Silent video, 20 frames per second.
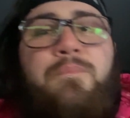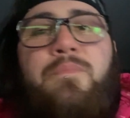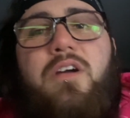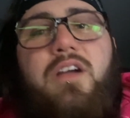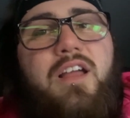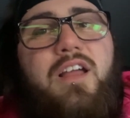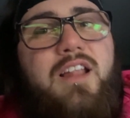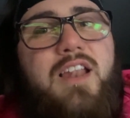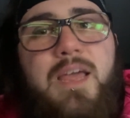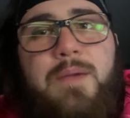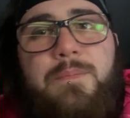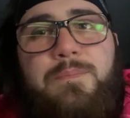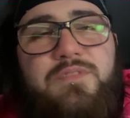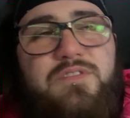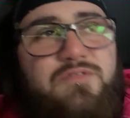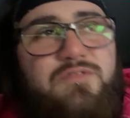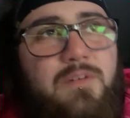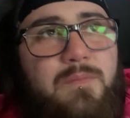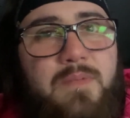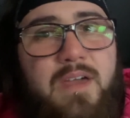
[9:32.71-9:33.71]
put clips
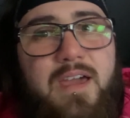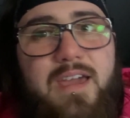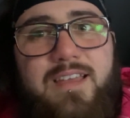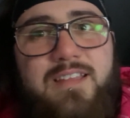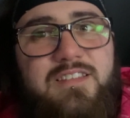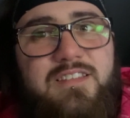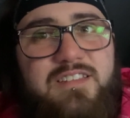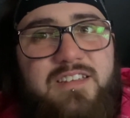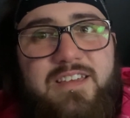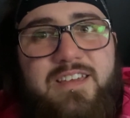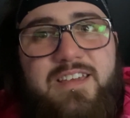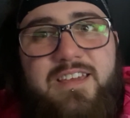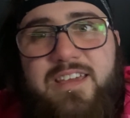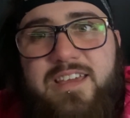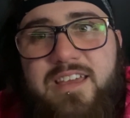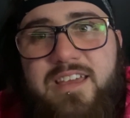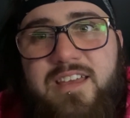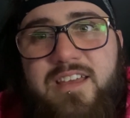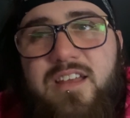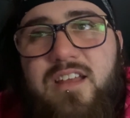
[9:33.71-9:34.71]
from that into
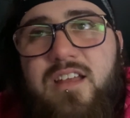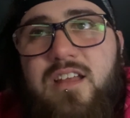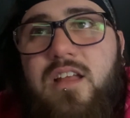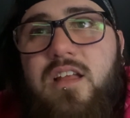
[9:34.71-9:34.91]
here.